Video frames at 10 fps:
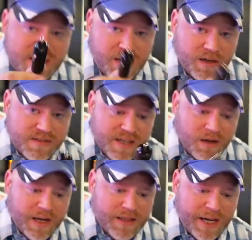into your
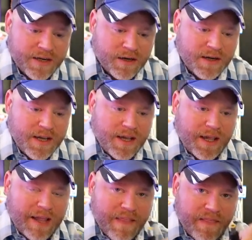cigarette lighter.
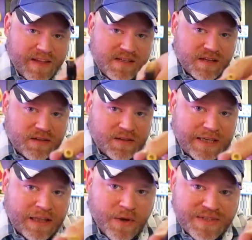And then this little
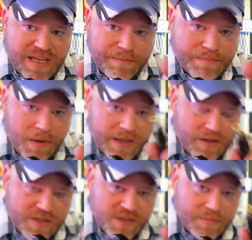yellow tip probably
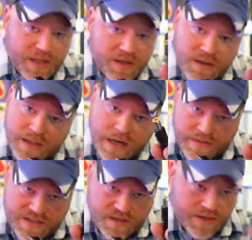looks familiar. A lot of
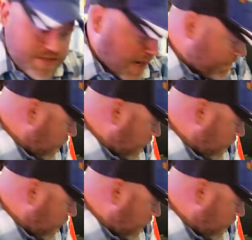these units have